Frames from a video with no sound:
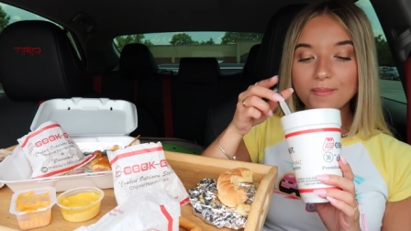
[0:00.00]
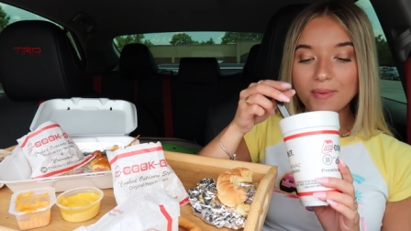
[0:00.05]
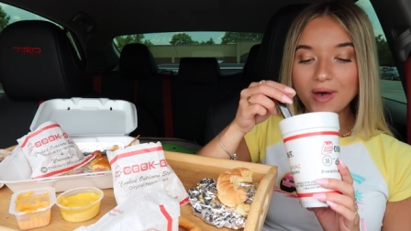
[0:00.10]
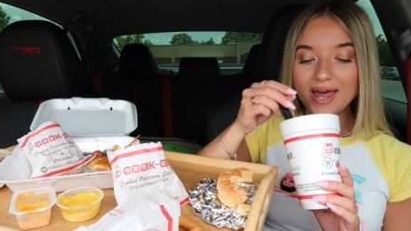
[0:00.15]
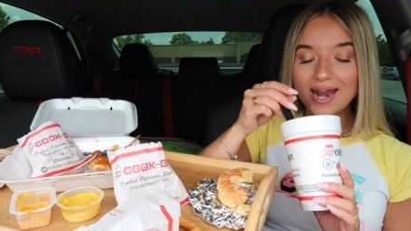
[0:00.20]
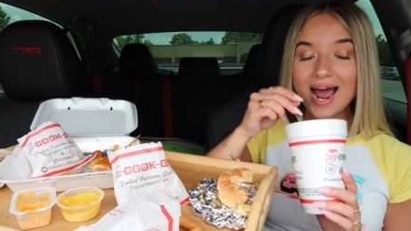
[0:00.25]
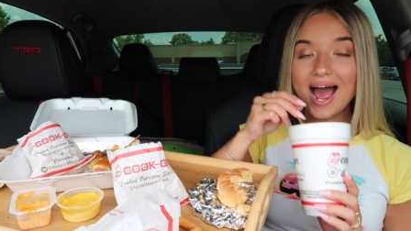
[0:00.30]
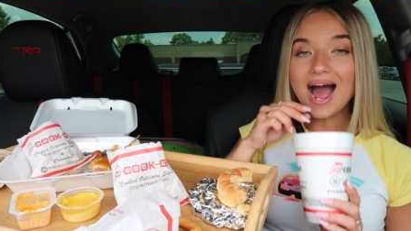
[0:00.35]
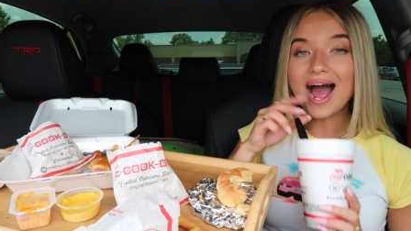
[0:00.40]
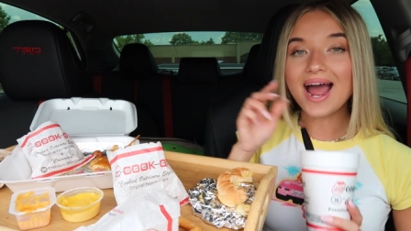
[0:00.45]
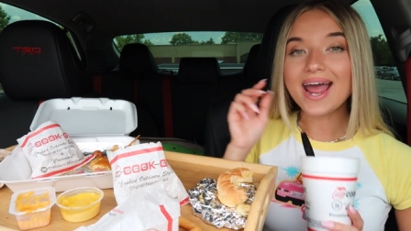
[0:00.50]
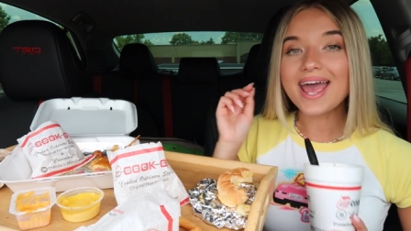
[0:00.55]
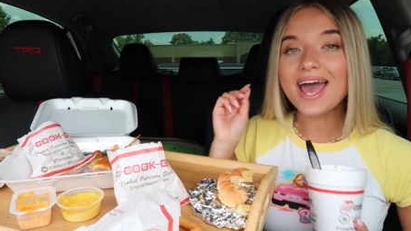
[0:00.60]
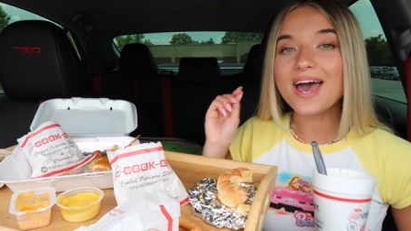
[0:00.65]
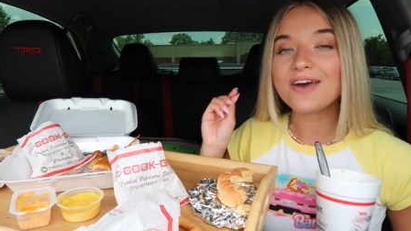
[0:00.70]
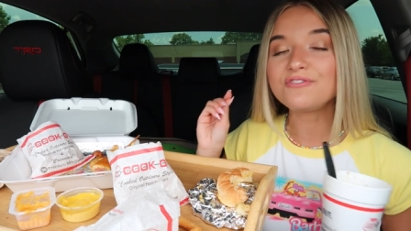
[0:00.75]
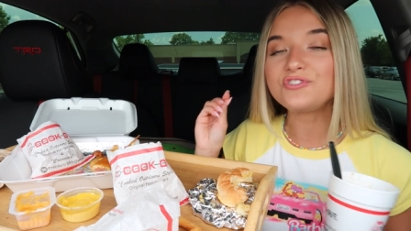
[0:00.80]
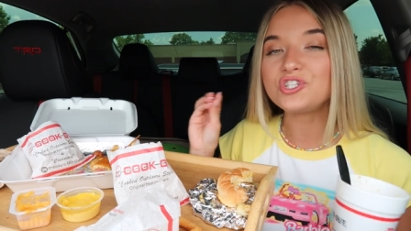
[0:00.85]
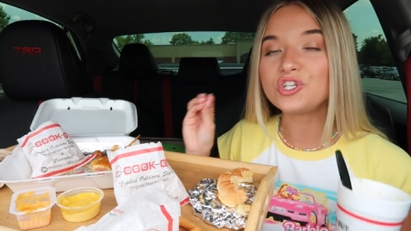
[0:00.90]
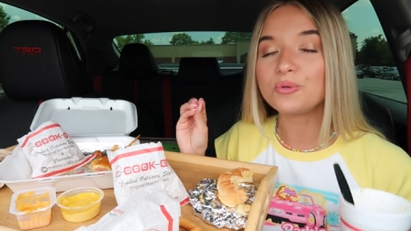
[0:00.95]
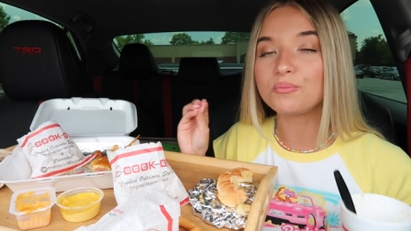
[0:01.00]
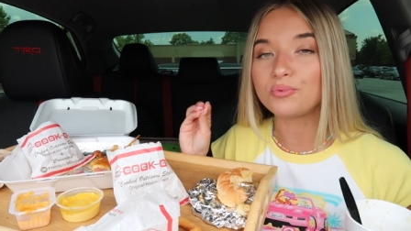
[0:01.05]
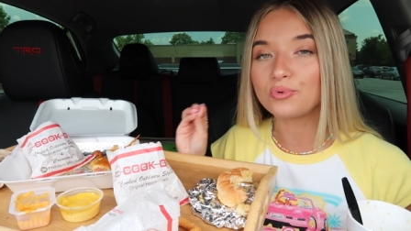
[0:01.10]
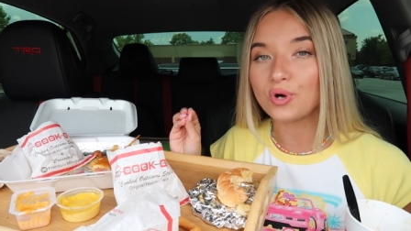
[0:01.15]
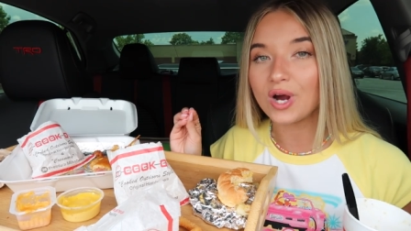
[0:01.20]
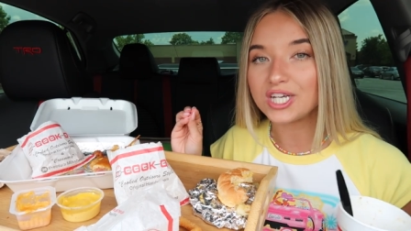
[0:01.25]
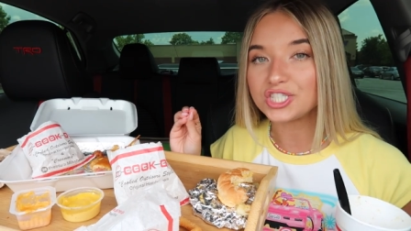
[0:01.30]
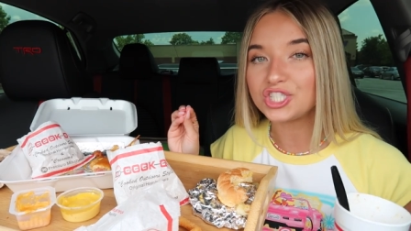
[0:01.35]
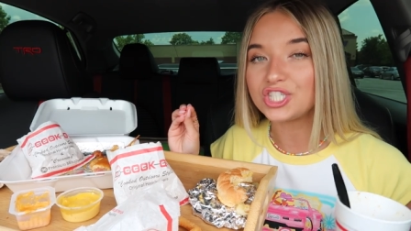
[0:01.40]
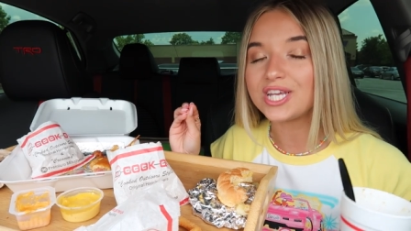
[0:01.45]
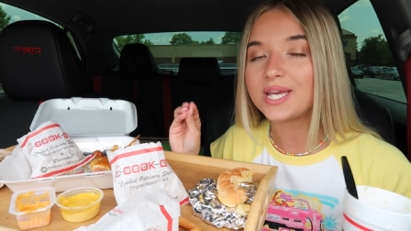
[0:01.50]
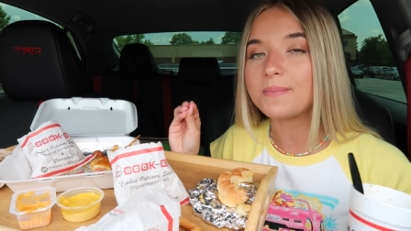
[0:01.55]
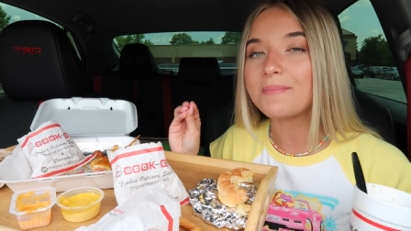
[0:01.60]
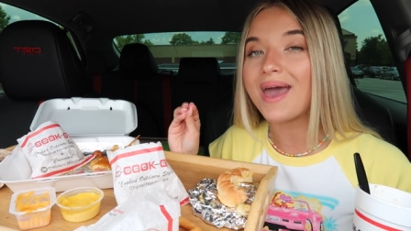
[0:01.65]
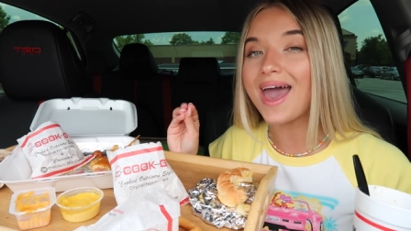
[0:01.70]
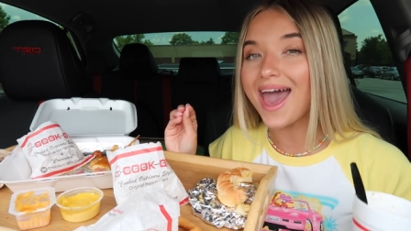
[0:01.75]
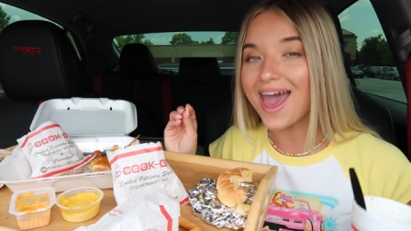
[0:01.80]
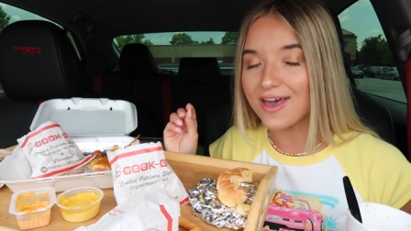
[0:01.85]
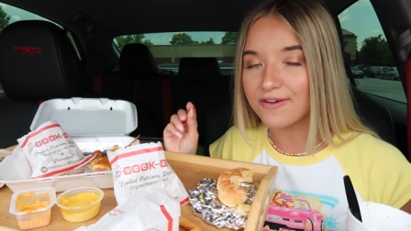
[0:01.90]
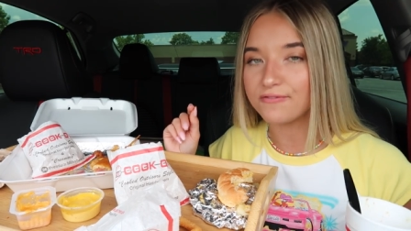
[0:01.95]
but I have to brush him
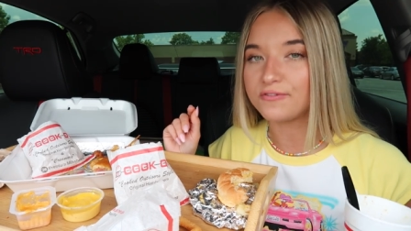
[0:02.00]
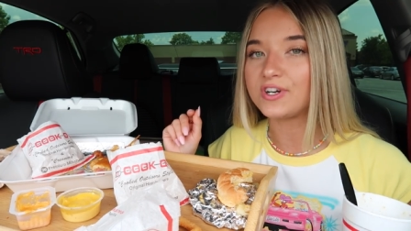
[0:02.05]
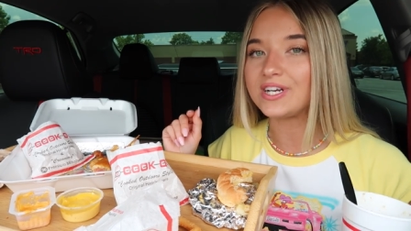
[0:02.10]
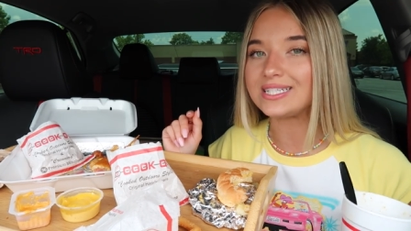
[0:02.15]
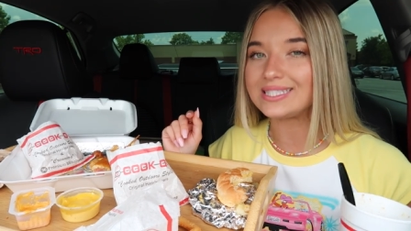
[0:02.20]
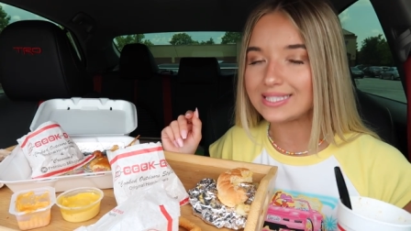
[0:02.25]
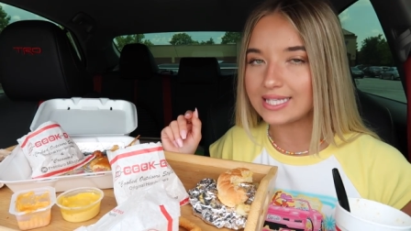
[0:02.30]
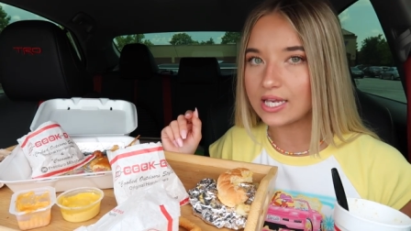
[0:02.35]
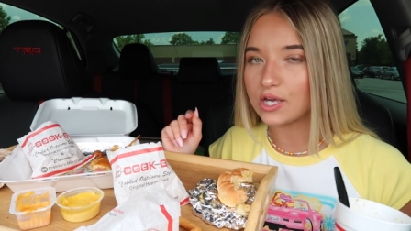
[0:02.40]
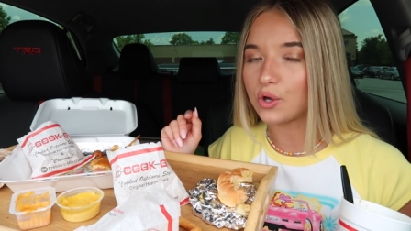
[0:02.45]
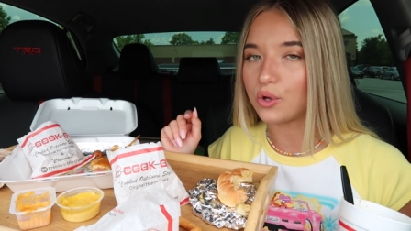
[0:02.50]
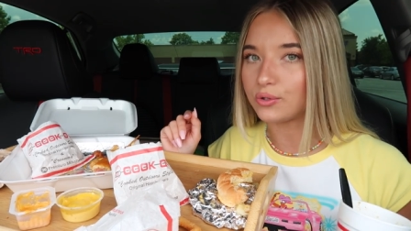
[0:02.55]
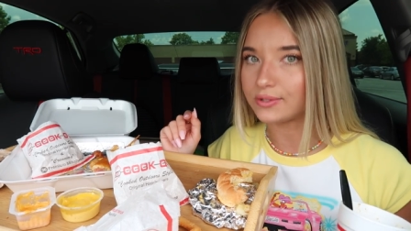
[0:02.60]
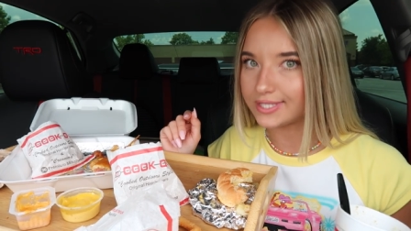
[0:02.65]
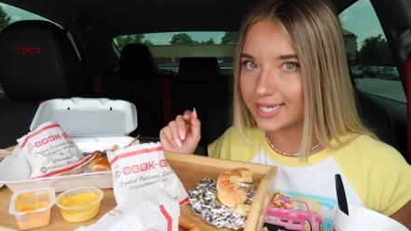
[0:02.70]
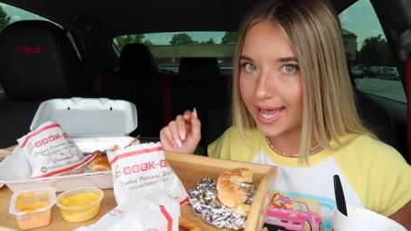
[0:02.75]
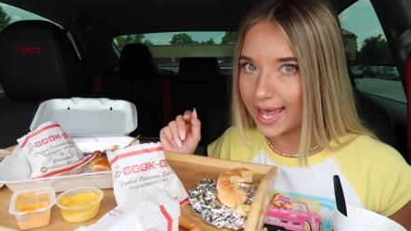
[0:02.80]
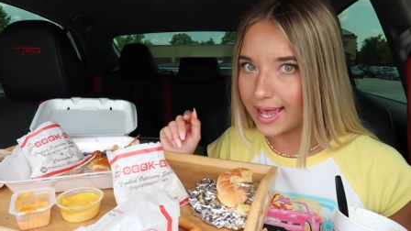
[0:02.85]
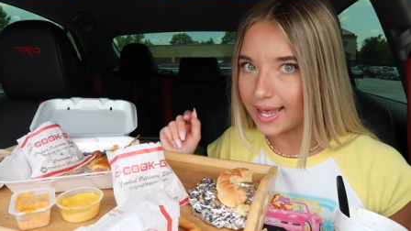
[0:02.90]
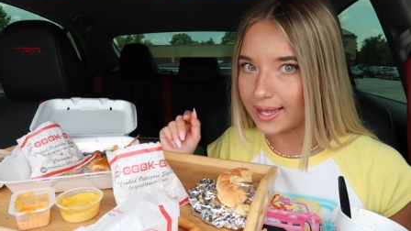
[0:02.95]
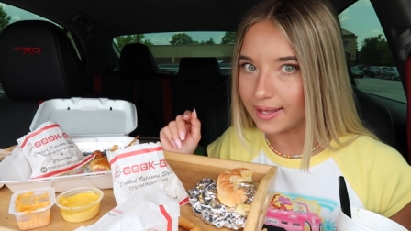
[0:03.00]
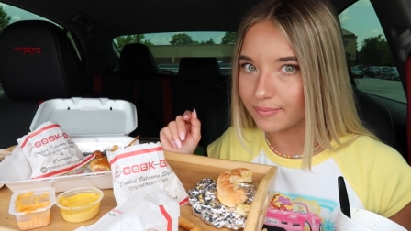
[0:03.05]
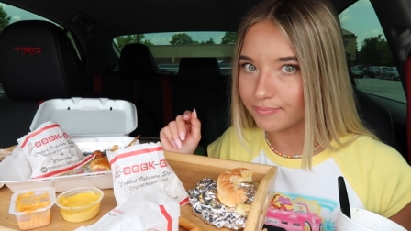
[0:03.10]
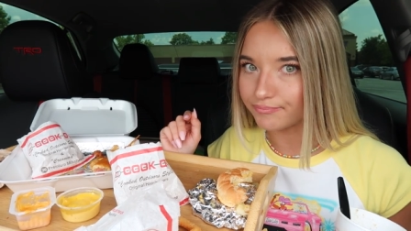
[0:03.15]
every single day.